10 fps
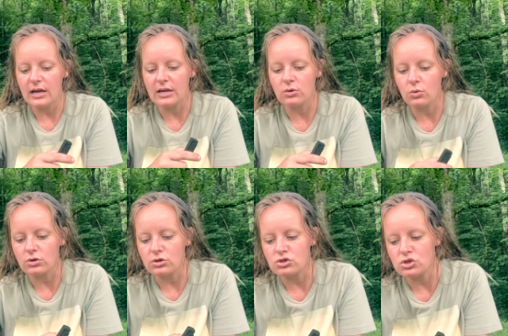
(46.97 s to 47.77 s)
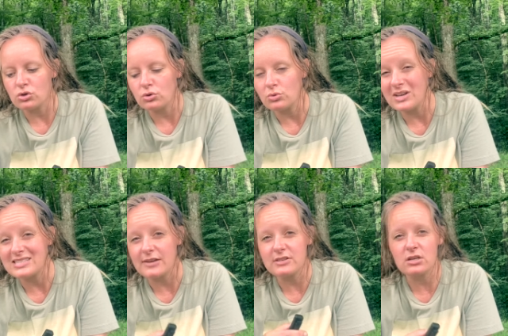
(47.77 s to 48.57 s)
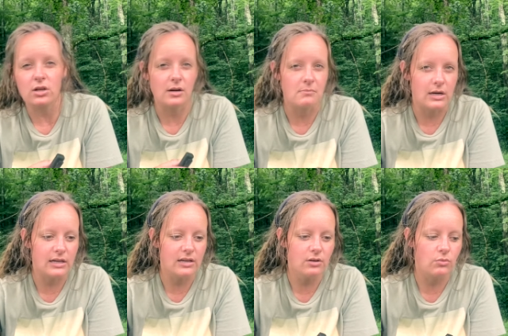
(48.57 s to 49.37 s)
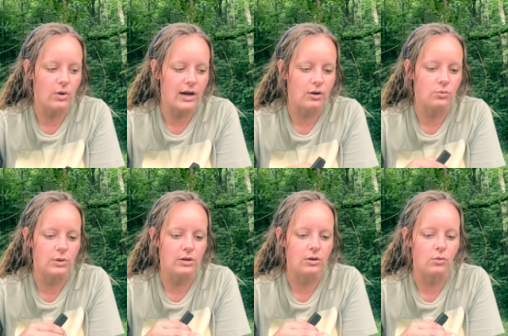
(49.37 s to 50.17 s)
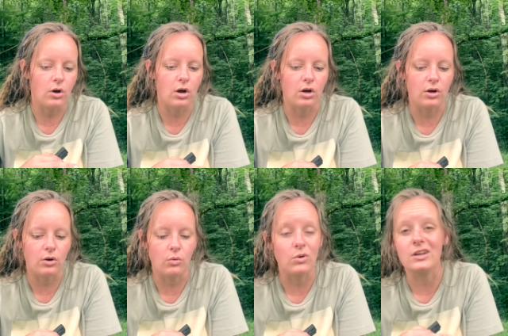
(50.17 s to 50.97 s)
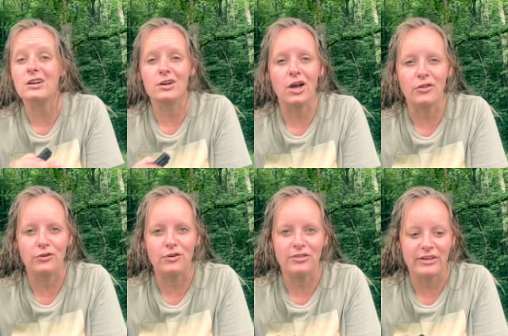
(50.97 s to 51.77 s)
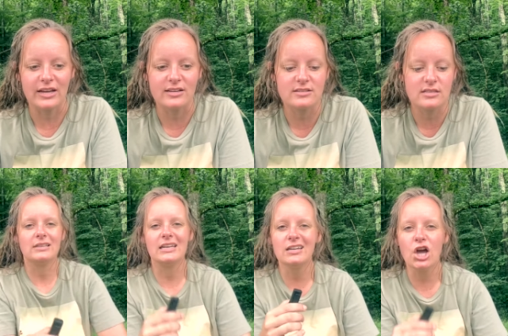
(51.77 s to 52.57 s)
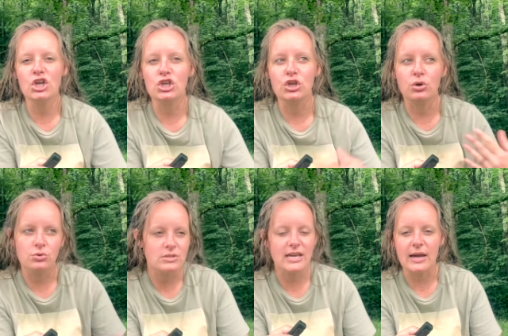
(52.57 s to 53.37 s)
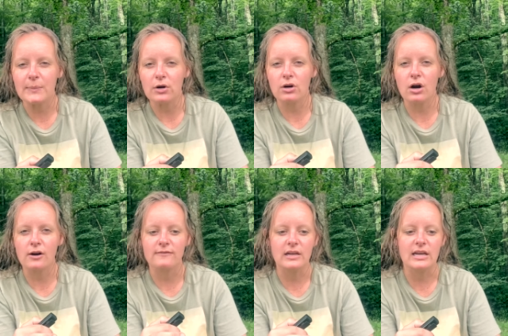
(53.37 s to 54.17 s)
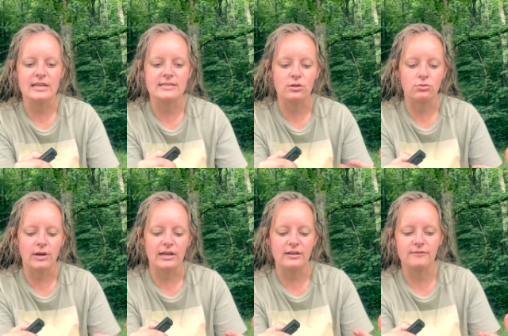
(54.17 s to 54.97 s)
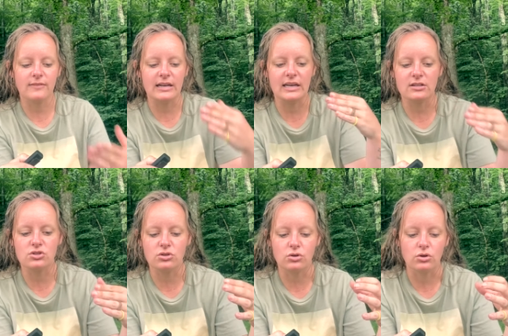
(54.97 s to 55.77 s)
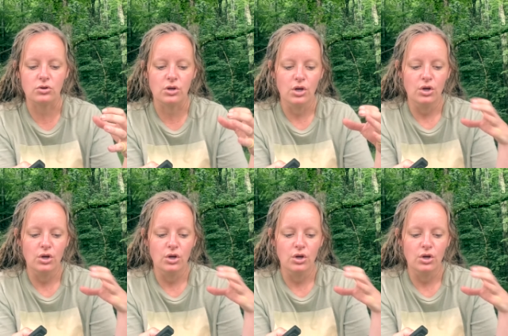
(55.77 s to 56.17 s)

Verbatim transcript: in order to save us a lot of money while we are working on other things. Getting a used camper or RV is a great financial